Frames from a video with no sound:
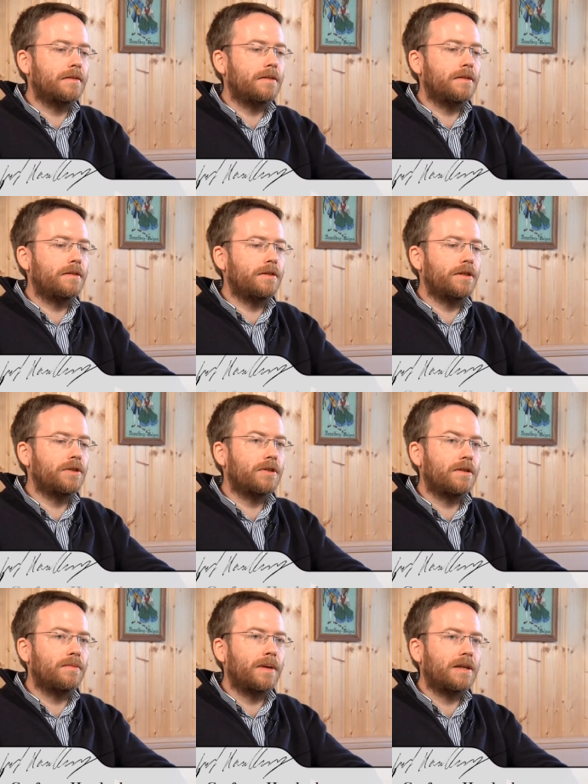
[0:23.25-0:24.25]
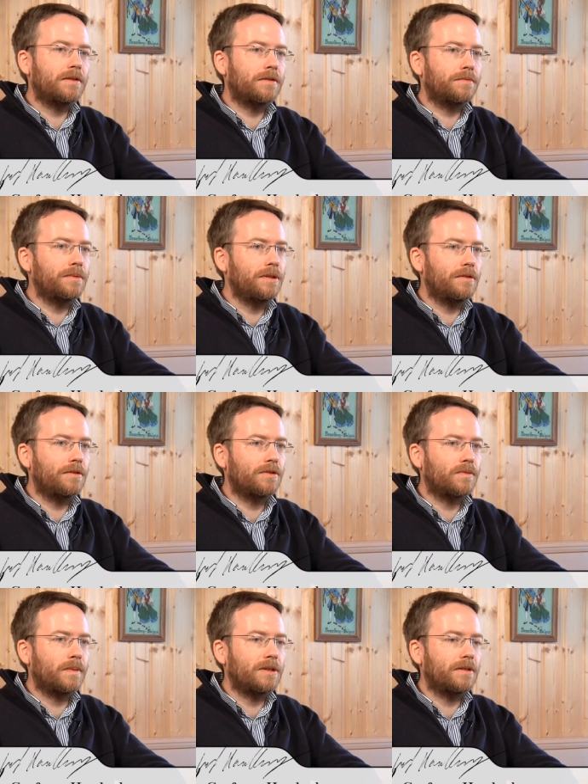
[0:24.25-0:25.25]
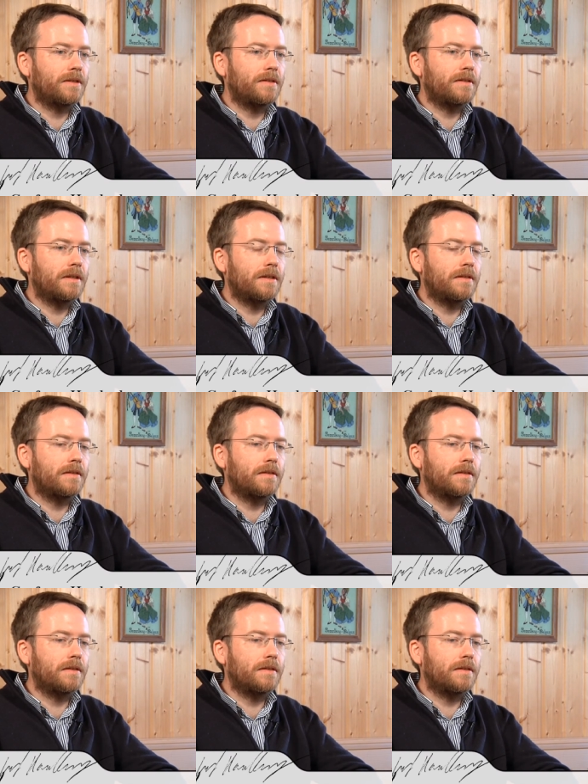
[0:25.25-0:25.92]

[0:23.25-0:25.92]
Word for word: the Digital Humanities Research Specialist at